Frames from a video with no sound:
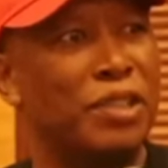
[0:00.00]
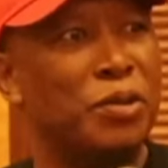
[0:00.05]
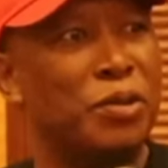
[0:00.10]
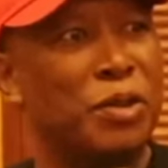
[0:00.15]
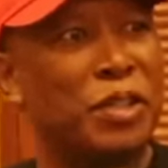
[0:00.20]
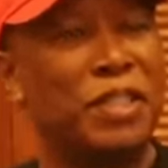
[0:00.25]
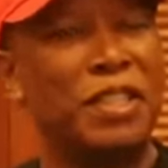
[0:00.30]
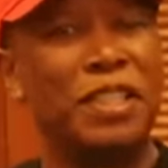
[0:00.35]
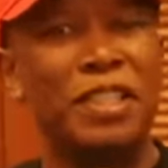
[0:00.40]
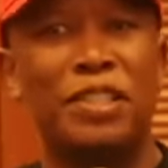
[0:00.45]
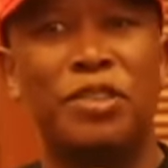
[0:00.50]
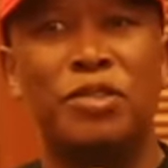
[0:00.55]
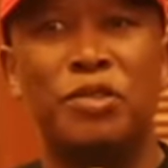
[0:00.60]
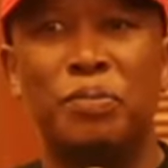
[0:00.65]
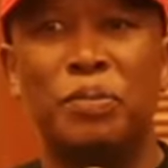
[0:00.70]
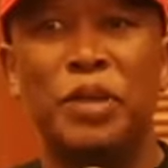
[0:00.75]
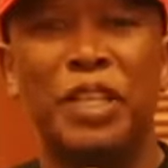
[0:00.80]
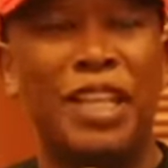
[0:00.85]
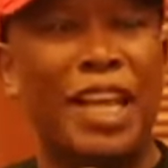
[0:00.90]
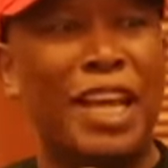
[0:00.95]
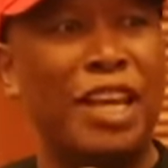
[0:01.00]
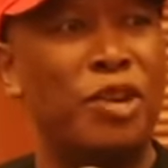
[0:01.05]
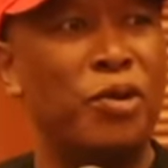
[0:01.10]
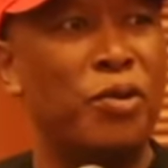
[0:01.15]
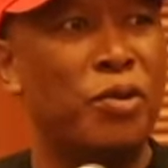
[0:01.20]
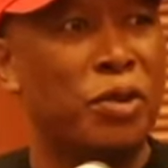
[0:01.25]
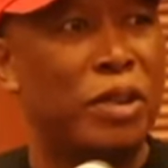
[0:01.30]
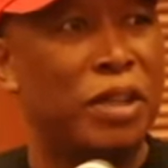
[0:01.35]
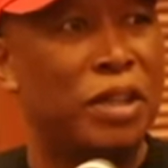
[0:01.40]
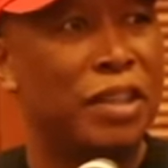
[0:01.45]
you cease to be the
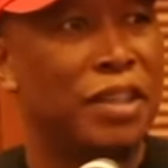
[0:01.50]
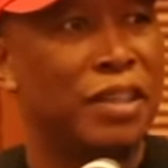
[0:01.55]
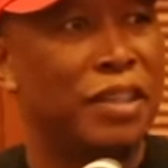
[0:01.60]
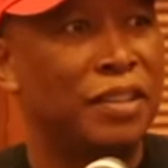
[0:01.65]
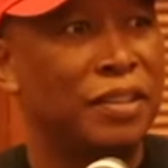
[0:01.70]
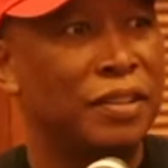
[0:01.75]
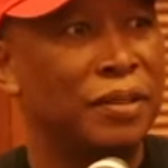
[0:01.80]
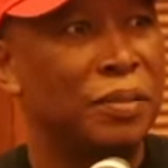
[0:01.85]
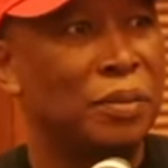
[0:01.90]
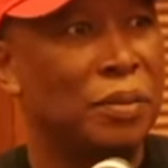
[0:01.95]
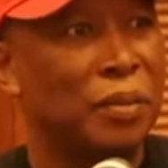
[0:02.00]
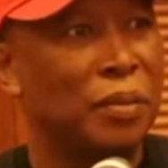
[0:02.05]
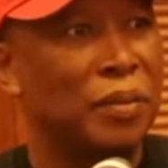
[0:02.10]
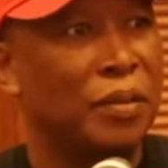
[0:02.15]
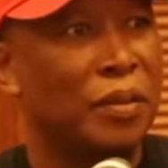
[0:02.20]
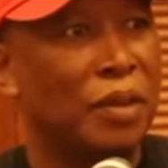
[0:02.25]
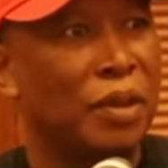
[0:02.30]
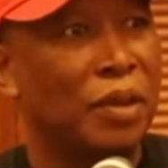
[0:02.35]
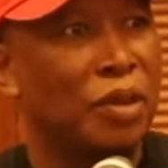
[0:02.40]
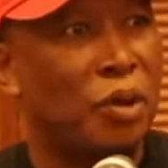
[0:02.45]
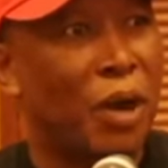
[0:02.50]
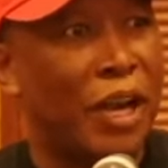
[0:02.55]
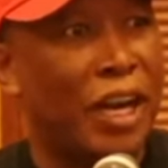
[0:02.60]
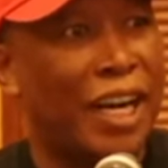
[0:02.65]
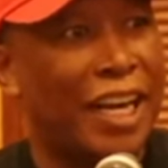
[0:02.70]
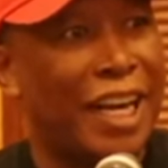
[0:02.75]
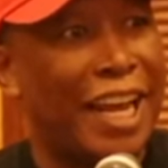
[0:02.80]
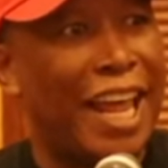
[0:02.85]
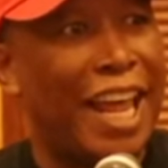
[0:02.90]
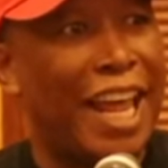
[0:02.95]
youth. You are
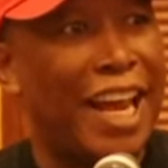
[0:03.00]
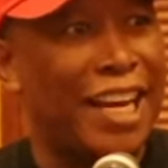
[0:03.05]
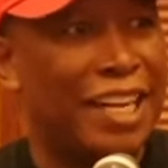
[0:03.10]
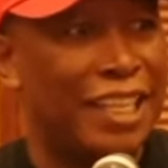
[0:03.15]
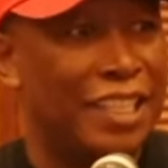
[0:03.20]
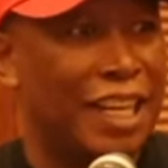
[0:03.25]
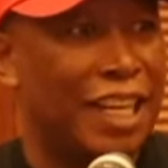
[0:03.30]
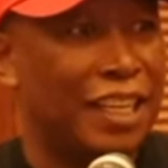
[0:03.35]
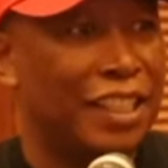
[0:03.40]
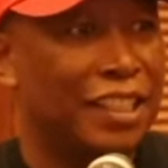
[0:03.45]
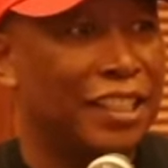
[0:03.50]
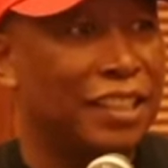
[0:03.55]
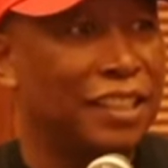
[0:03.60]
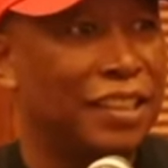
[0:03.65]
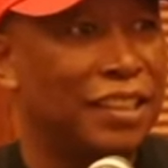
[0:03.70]
an elder.